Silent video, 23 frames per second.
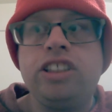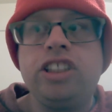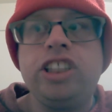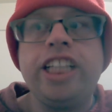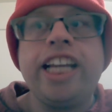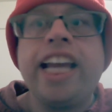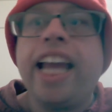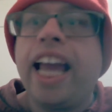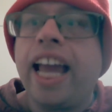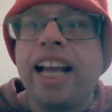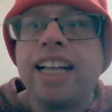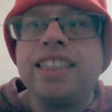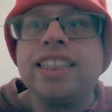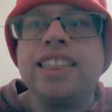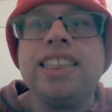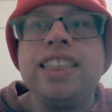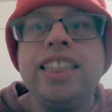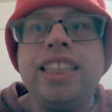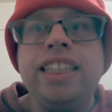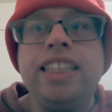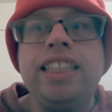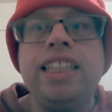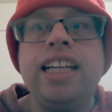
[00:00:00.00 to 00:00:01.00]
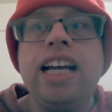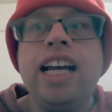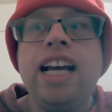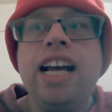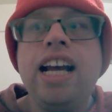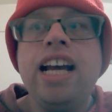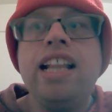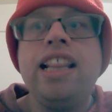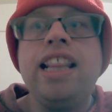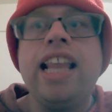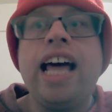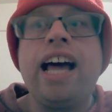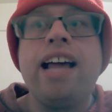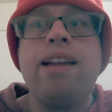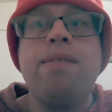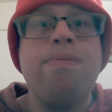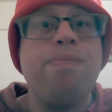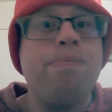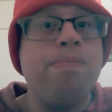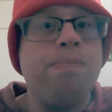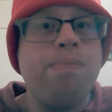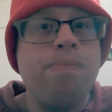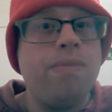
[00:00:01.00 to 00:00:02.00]
she can't see
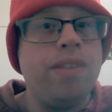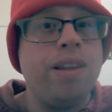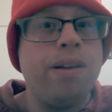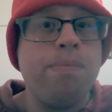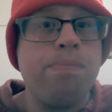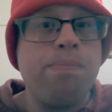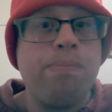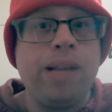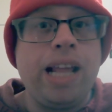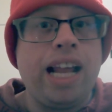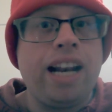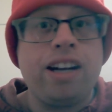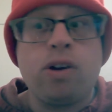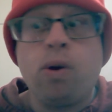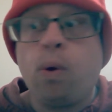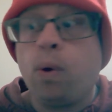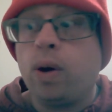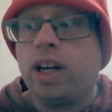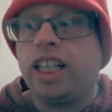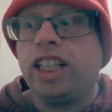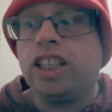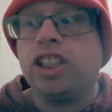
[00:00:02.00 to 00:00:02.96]
that according to